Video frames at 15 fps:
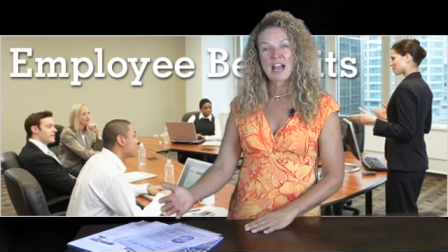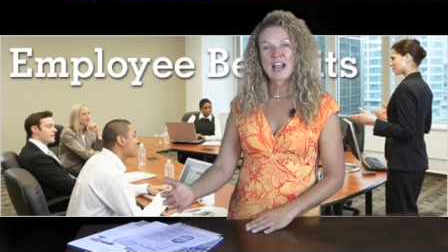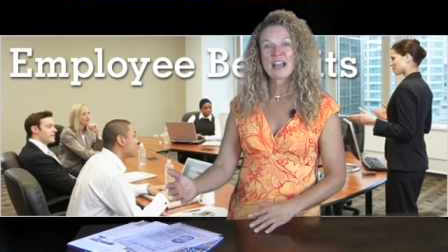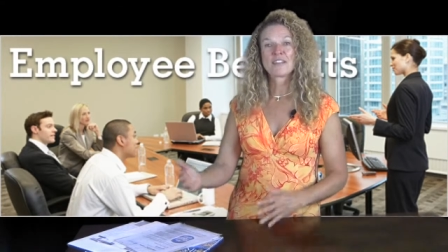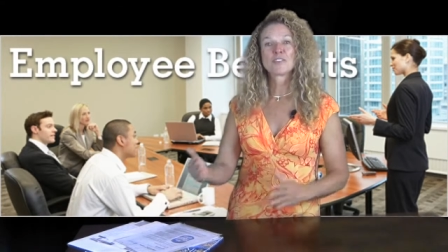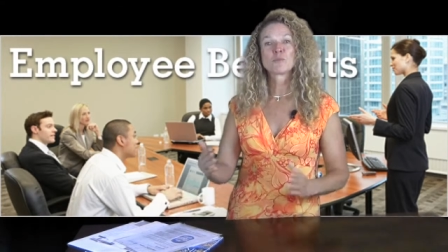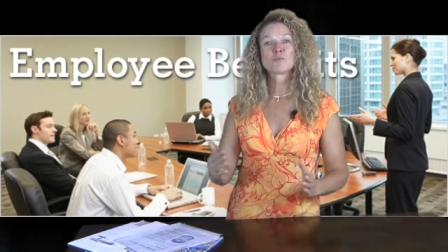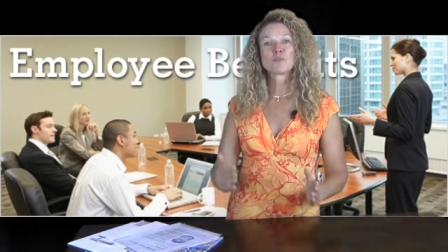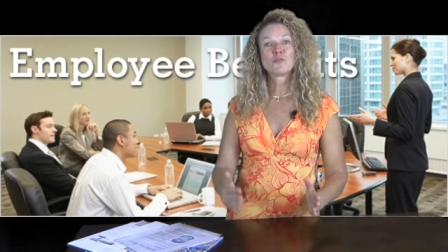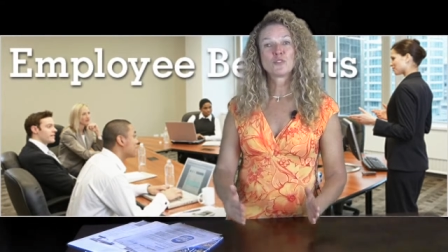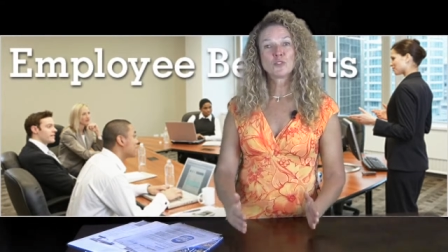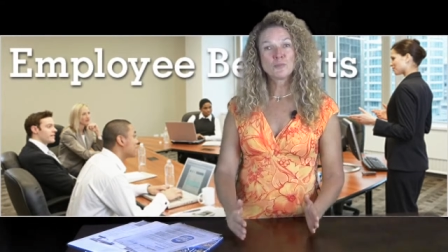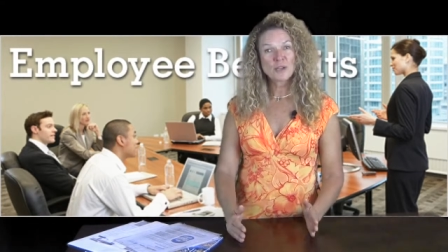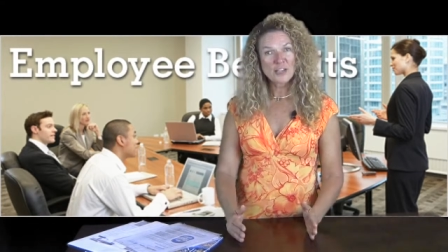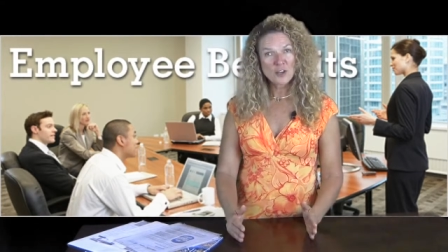I had them
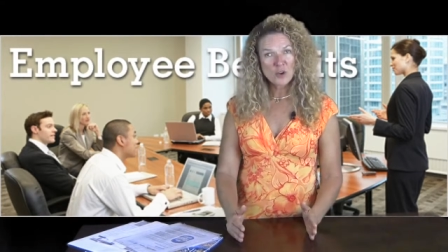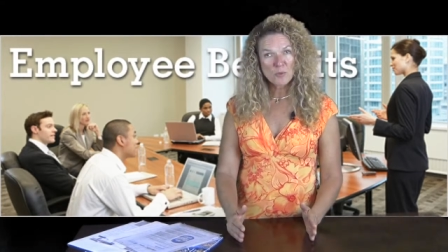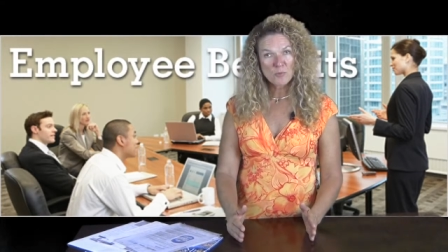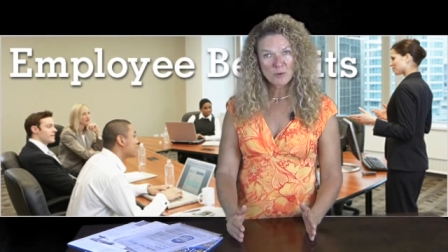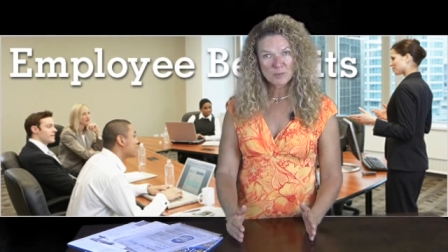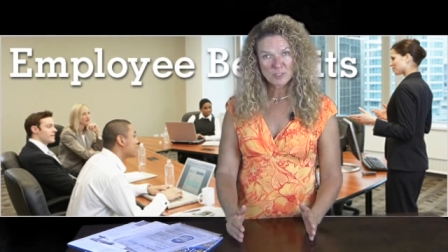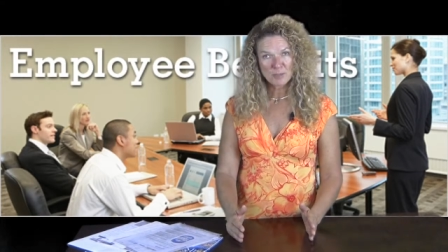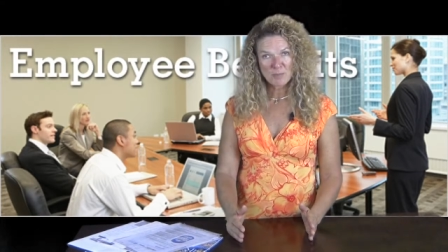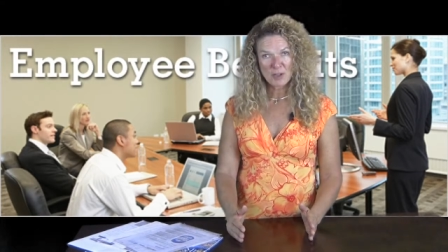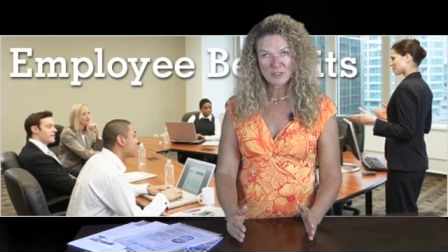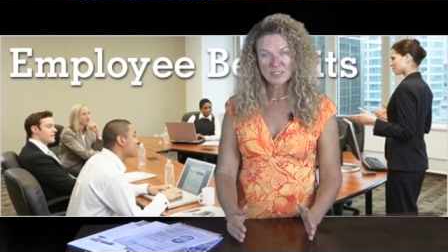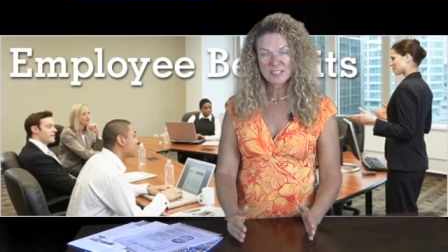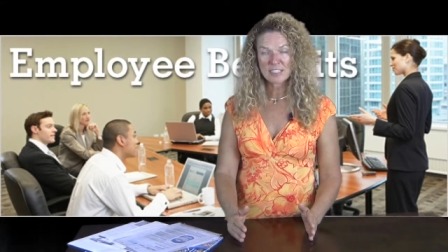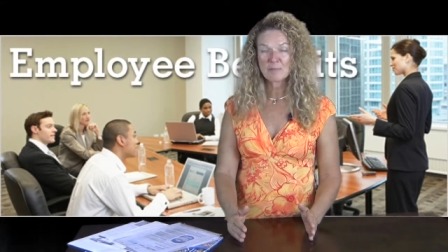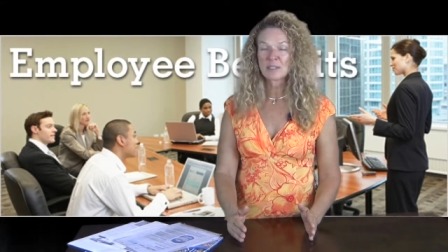review my homeowner's
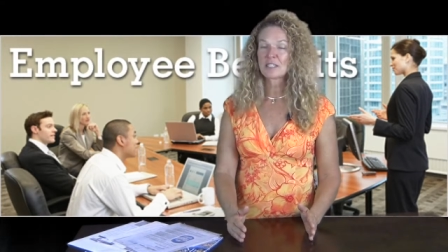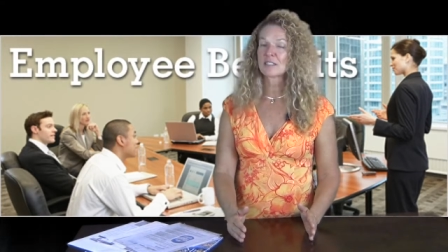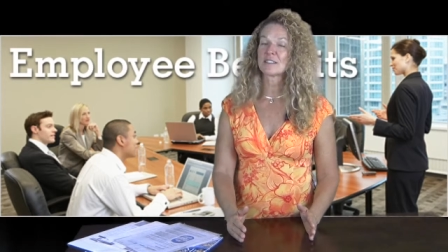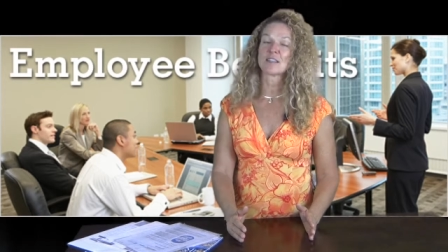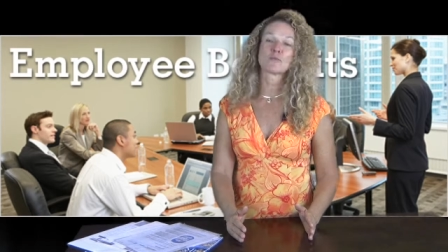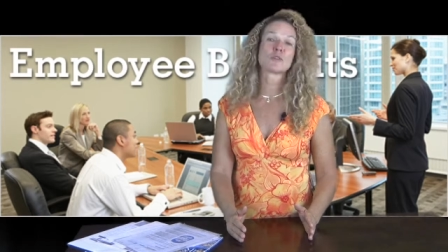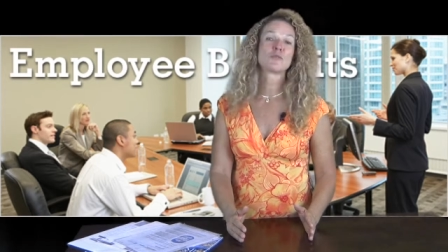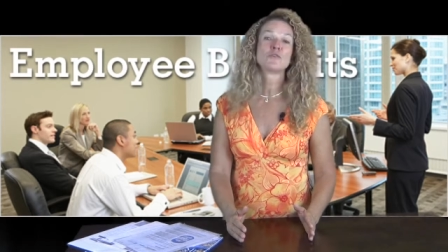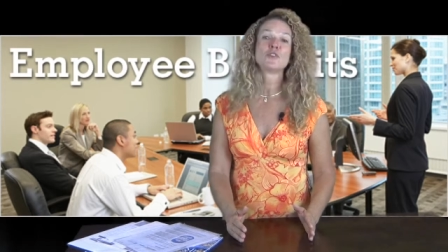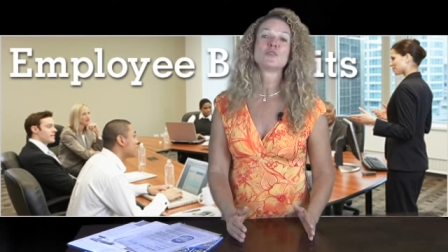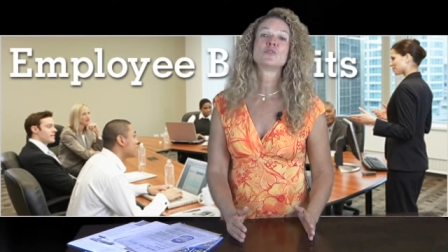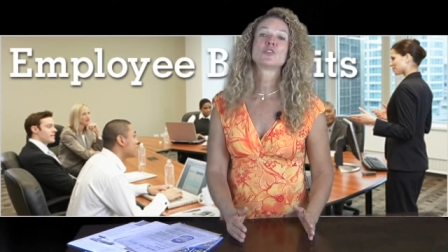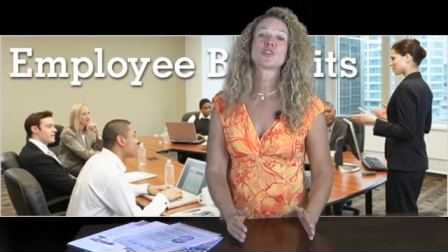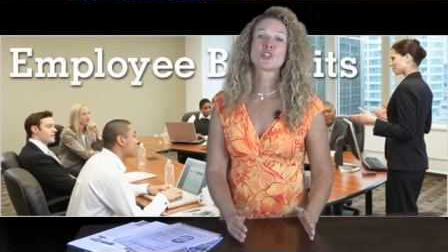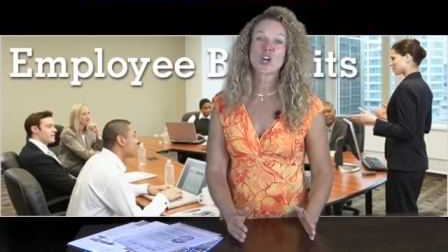policy because they'll
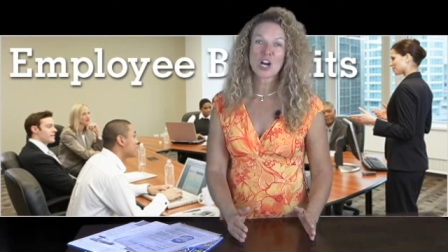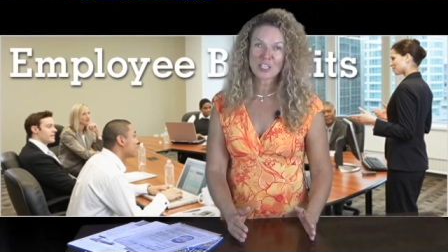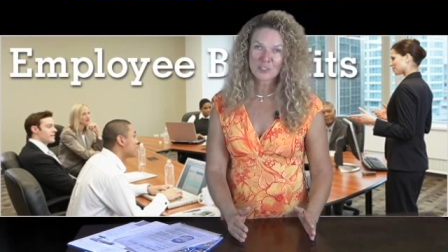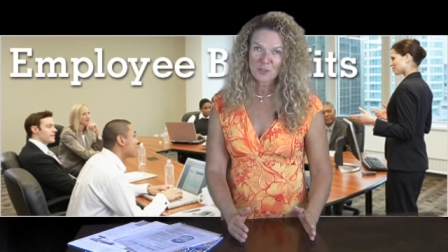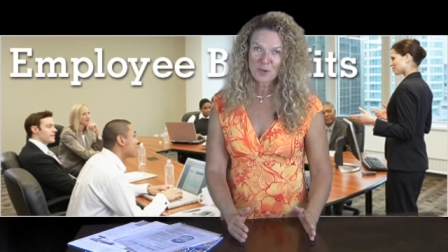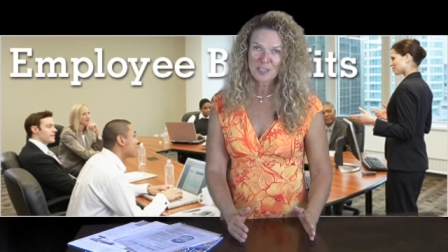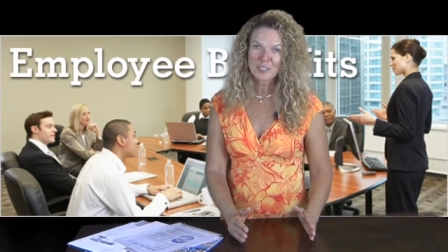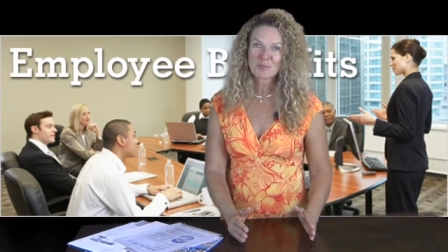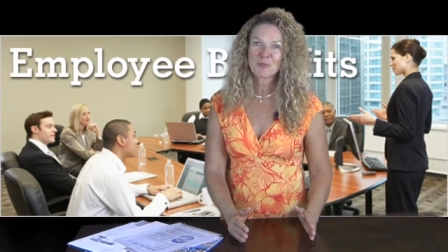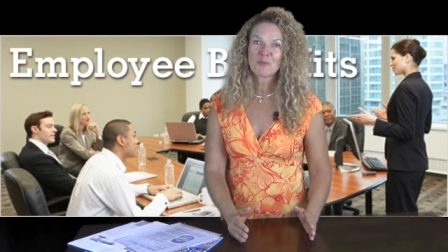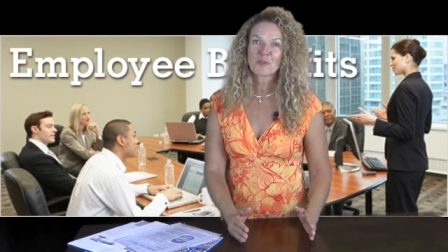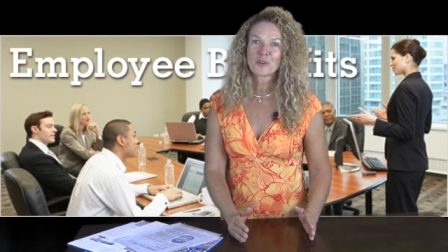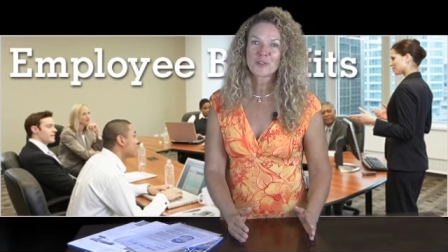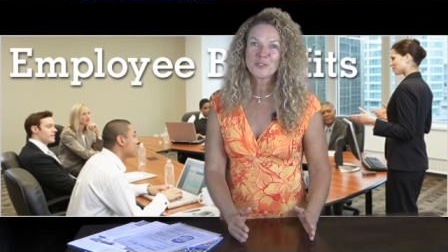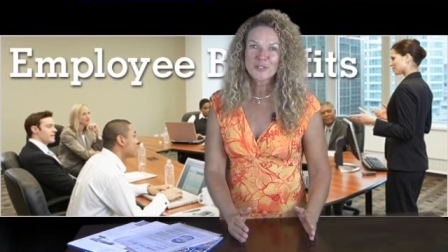review your contracts
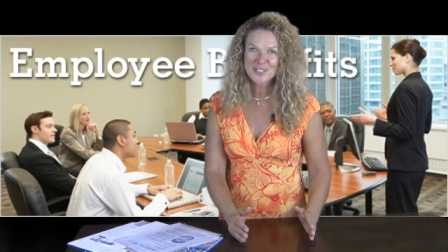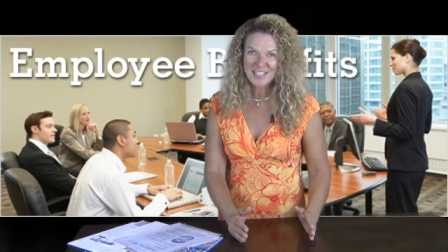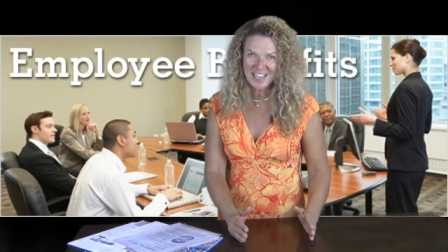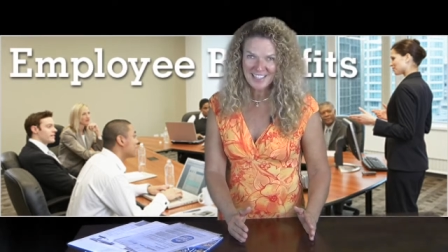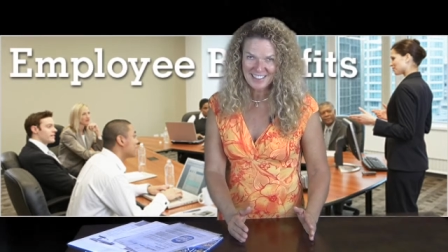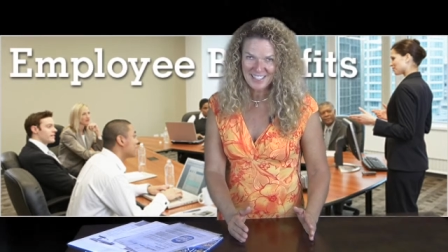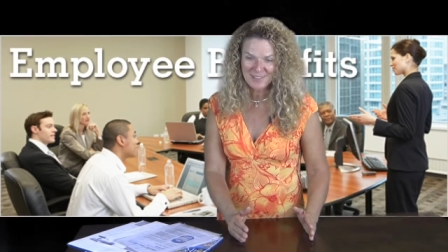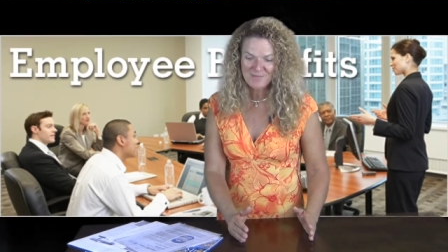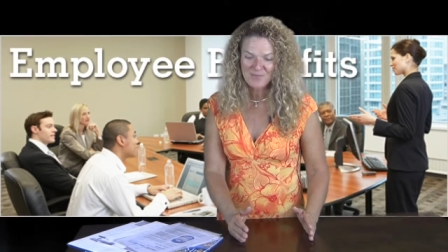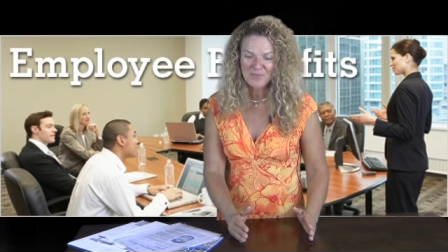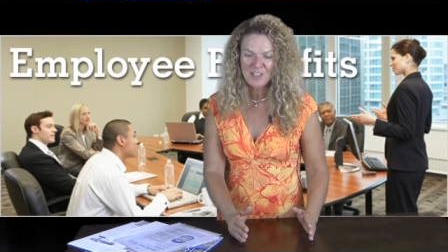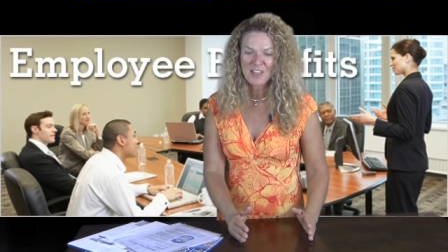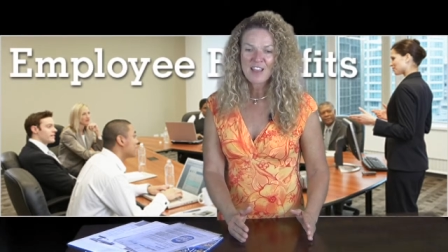before you sign them.